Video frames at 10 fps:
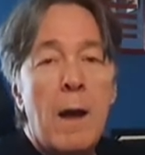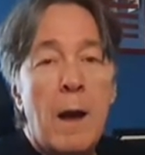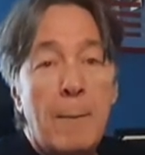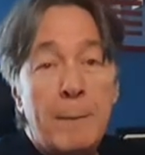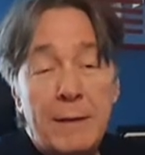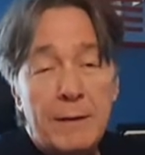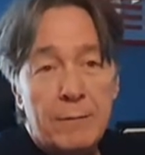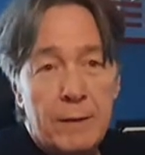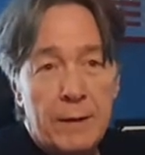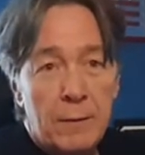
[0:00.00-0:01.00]
I made this
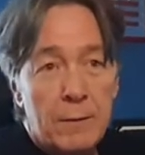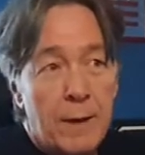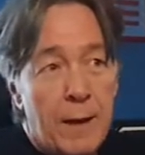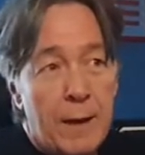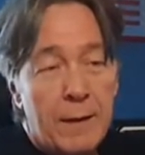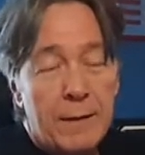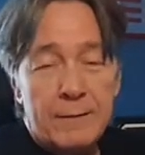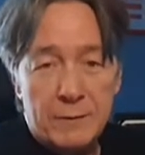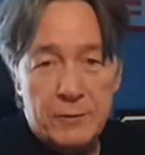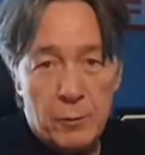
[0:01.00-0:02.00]
video
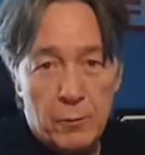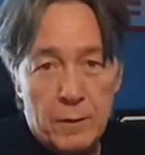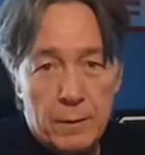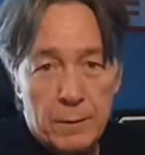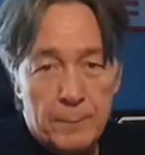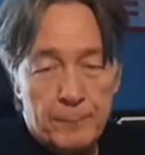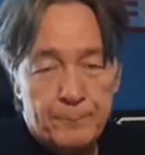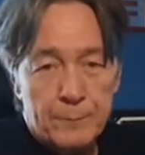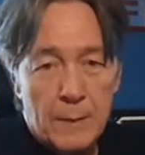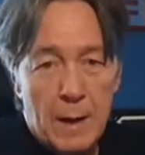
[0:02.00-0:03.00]
as a joke.
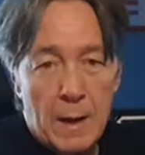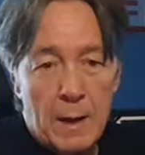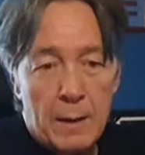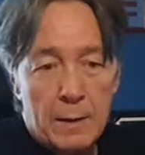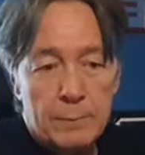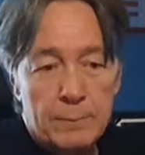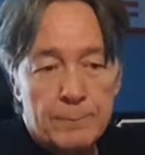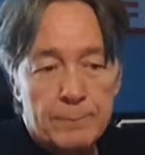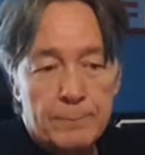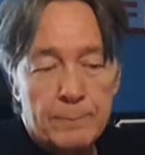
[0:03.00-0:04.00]

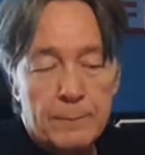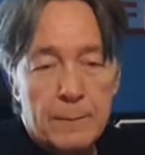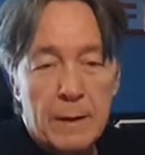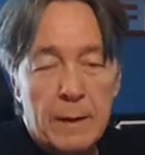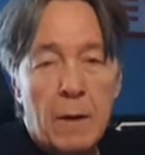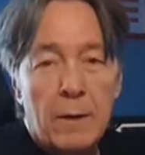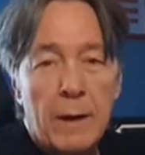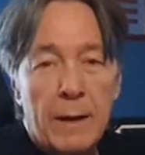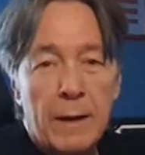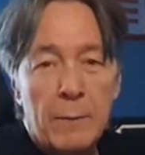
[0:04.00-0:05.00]
And how did
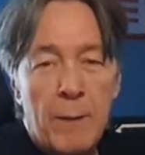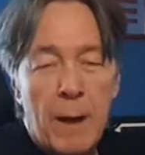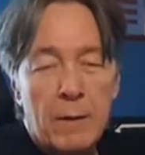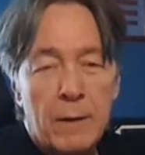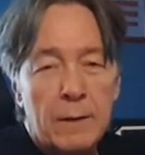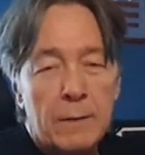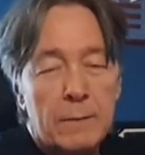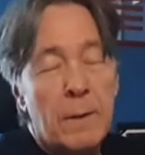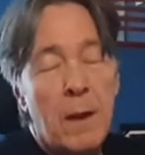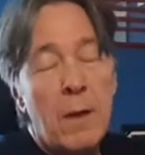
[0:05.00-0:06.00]
I get about it?
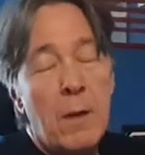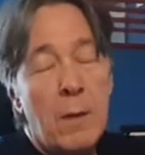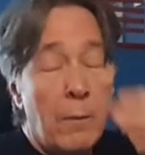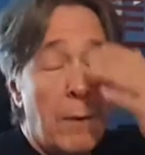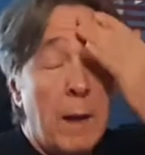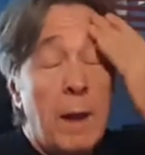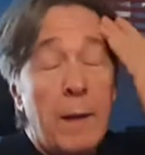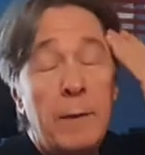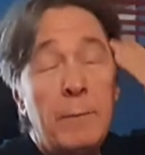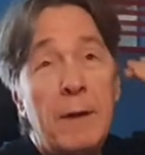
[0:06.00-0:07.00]
Well, I
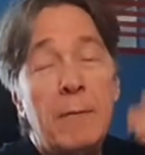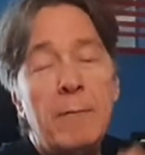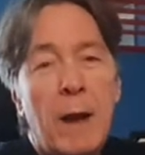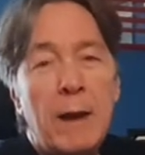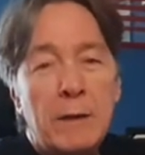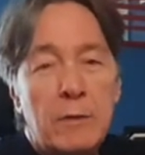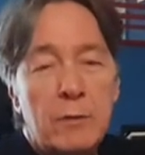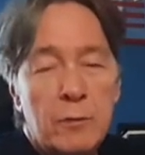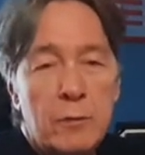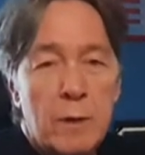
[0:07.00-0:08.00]
had been invited
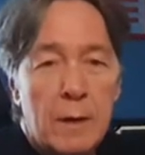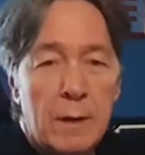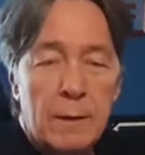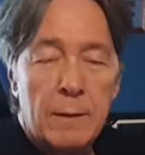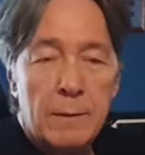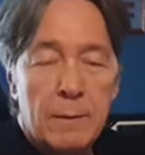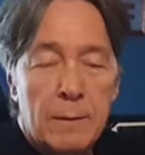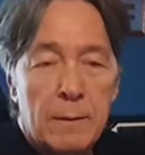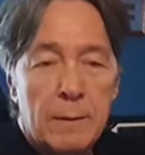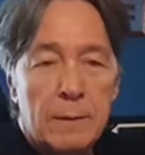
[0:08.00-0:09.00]
to
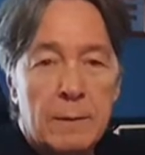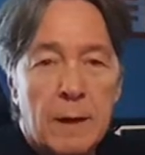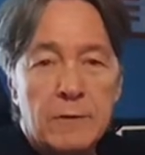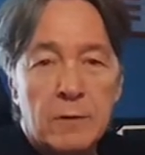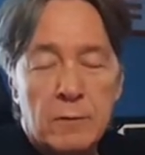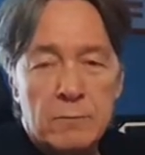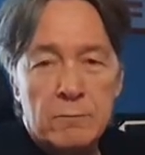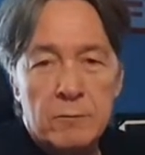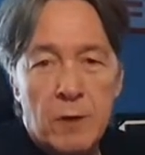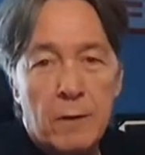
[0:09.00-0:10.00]
Logical
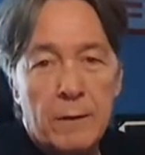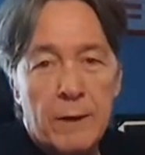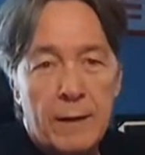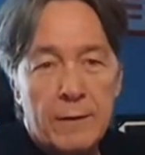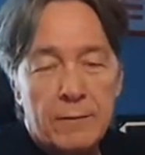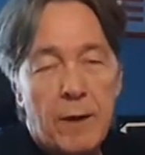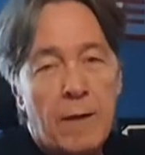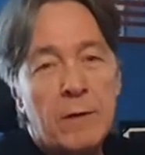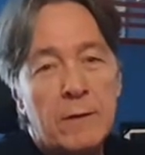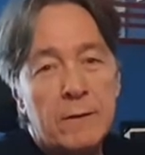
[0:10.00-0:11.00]
Troglodyte's
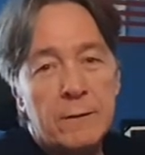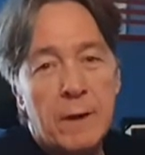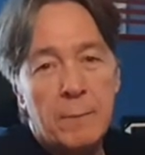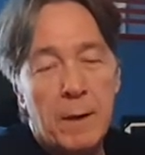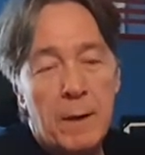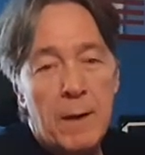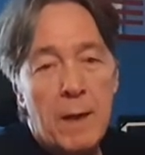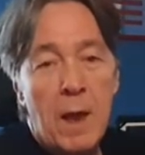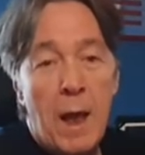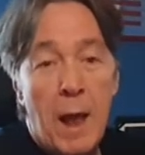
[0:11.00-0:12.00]
500 sub,
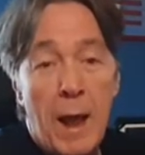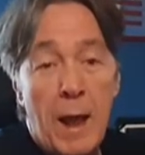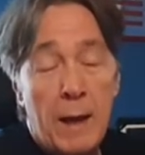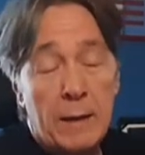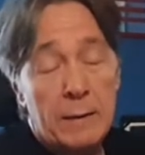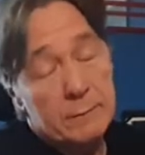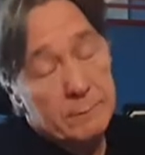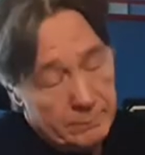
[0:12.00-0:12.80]
and